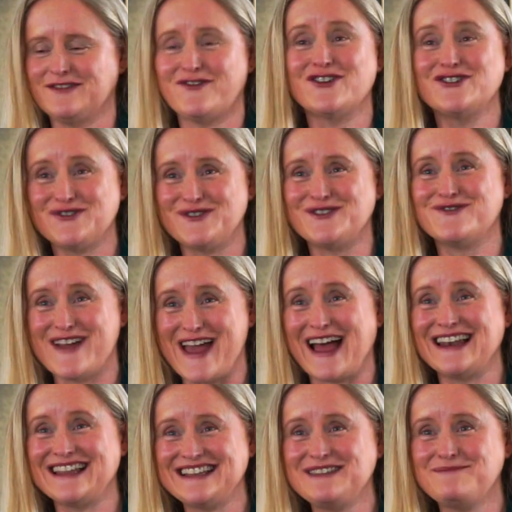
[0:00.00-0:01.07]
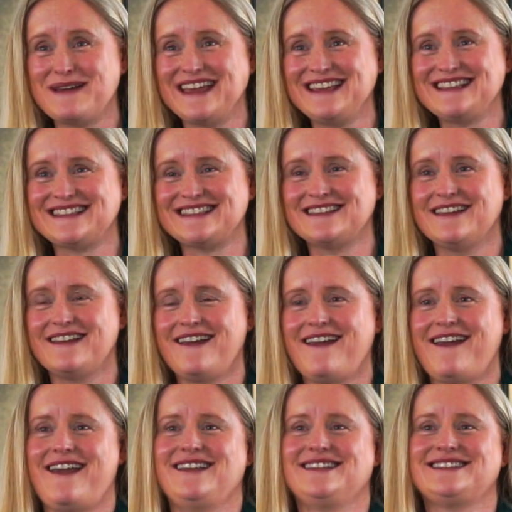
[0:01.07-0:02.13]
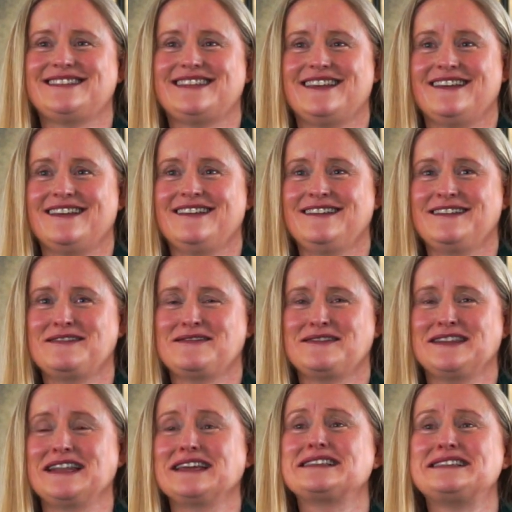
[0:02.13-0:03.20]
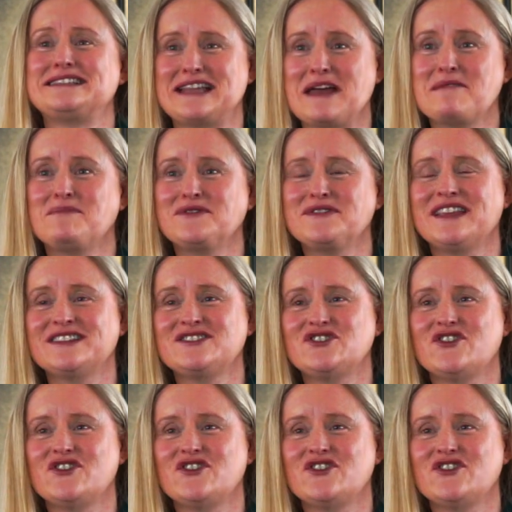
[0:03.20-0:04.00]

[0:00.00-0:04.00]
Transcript: virtual reality piece is the next step on that